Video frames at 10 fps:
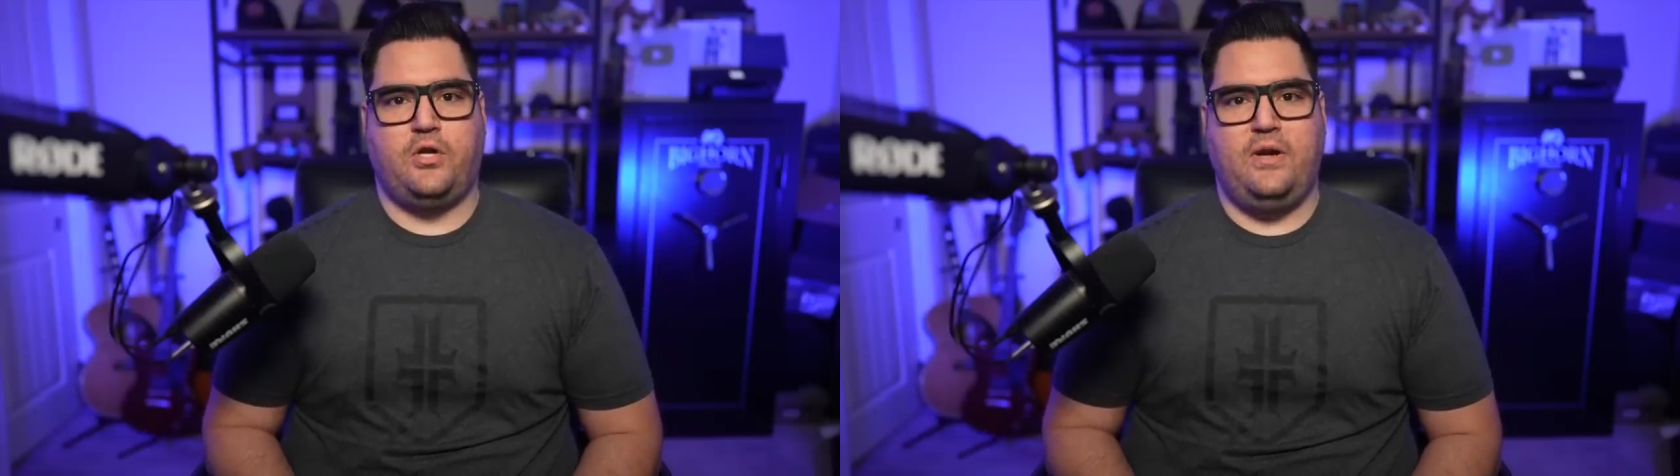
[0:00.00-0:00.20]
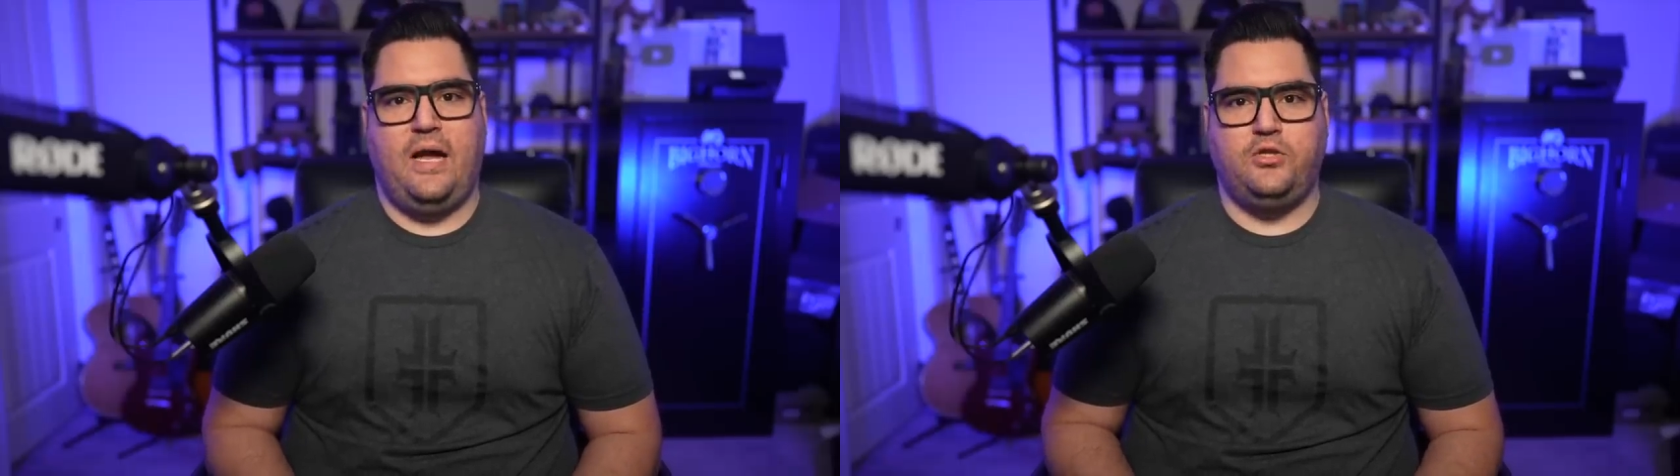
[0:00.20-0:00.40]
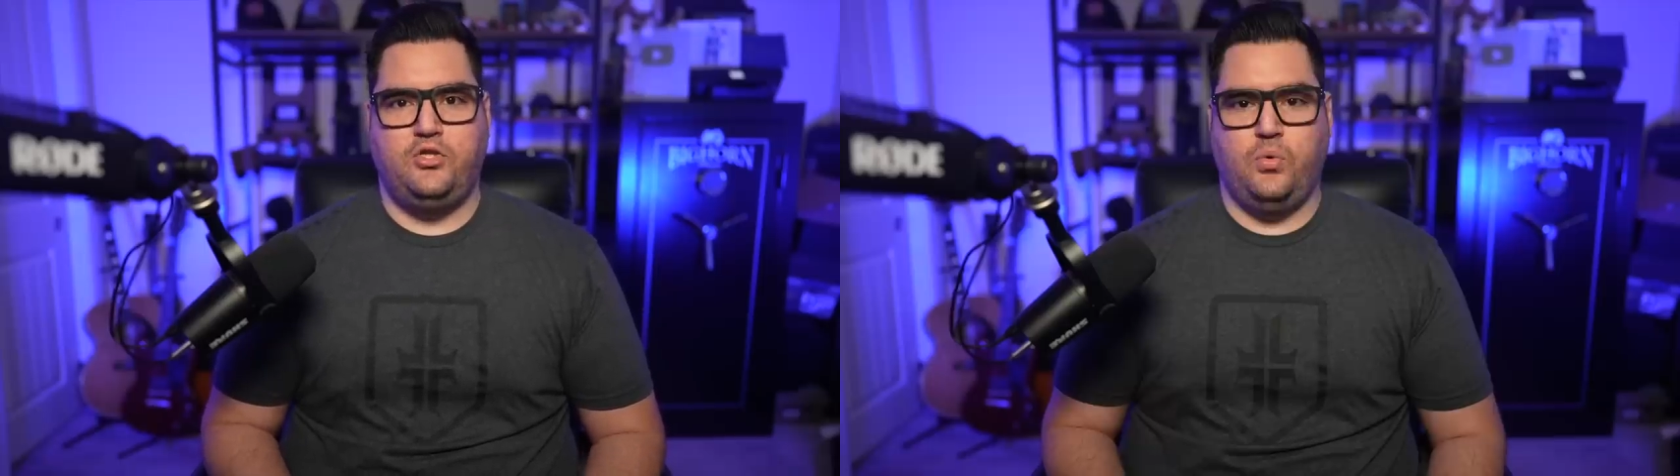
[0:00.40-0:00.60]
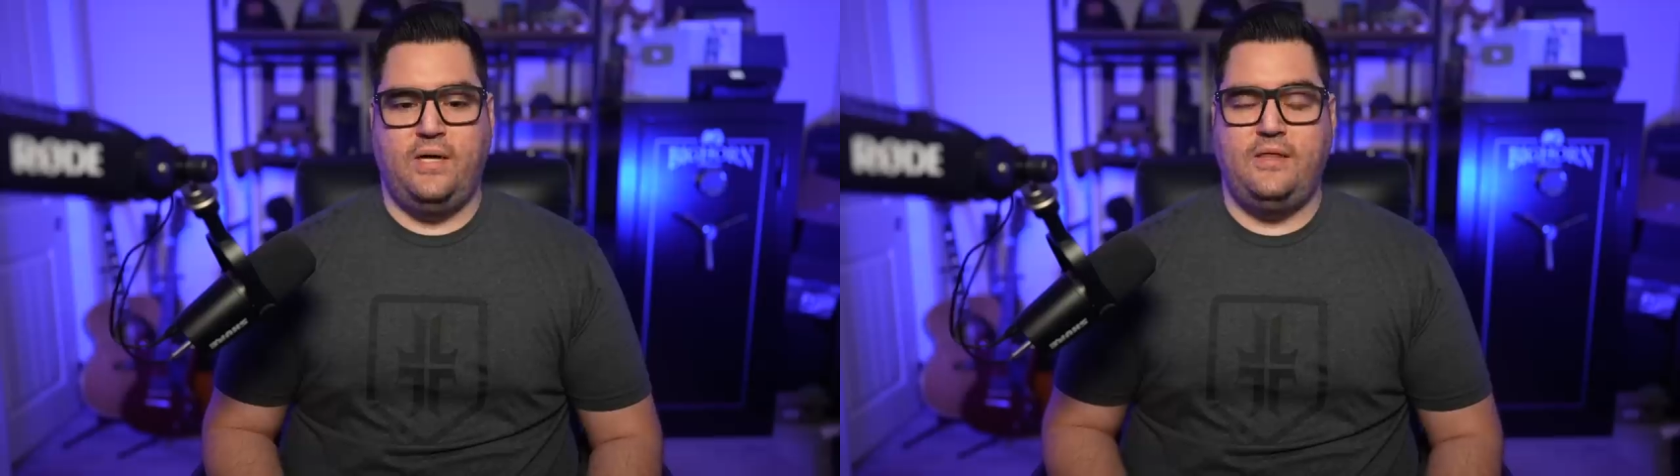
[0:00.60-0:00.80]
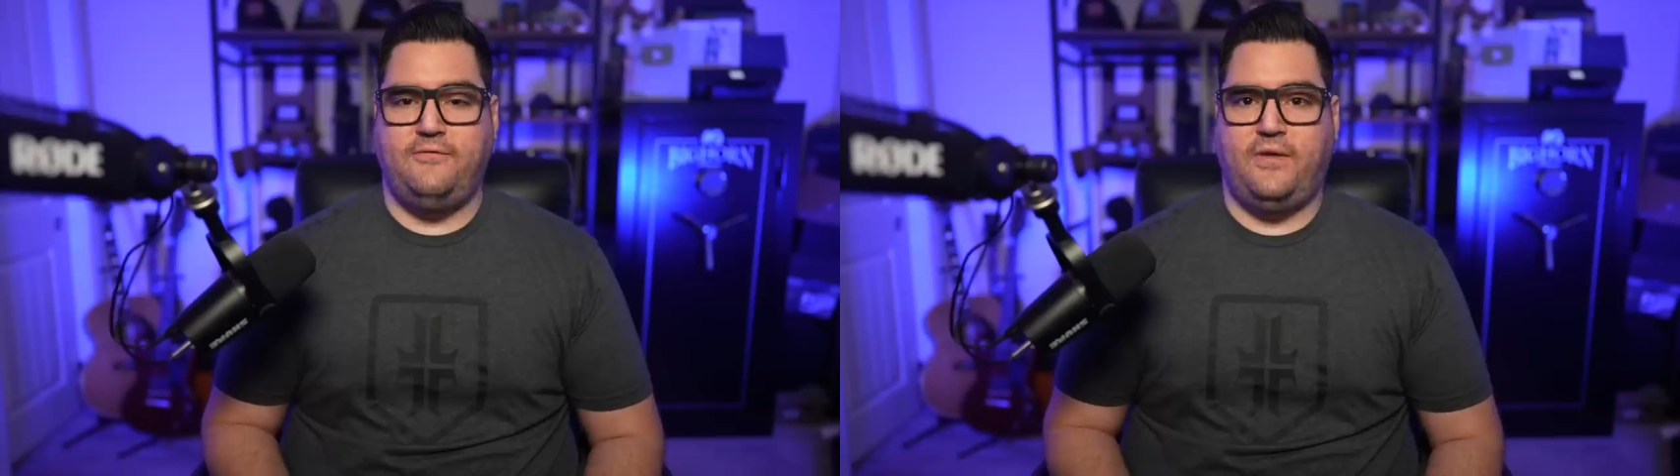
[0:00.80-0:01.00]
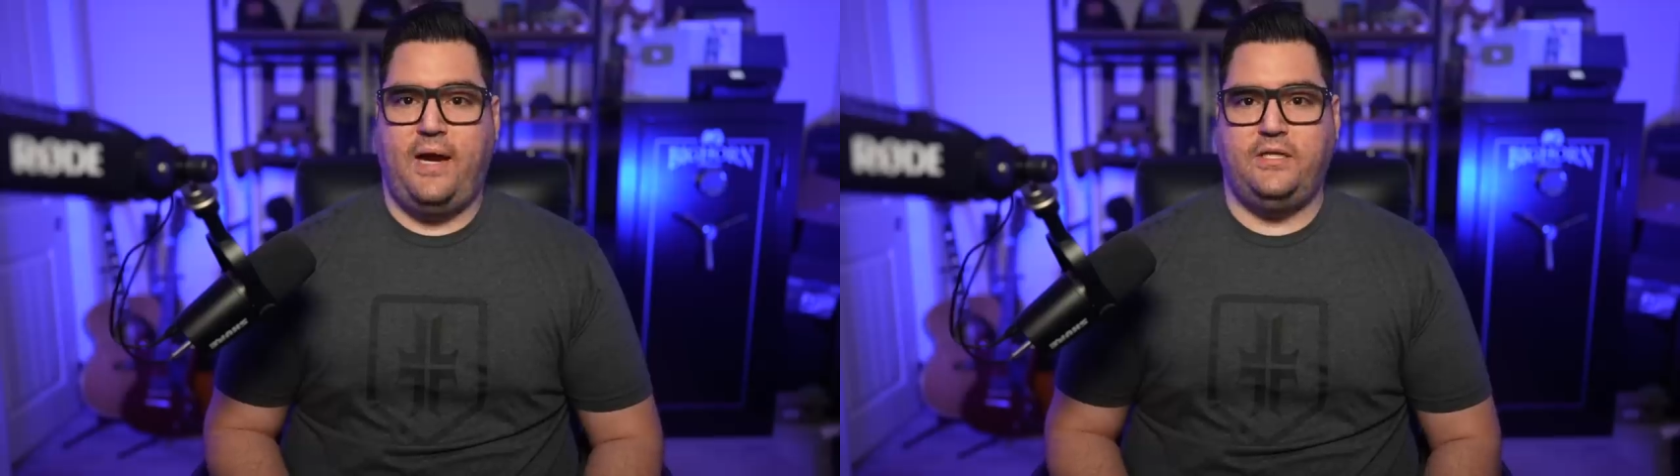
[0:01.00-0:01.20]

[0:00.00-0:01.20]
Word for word: are now joining the fight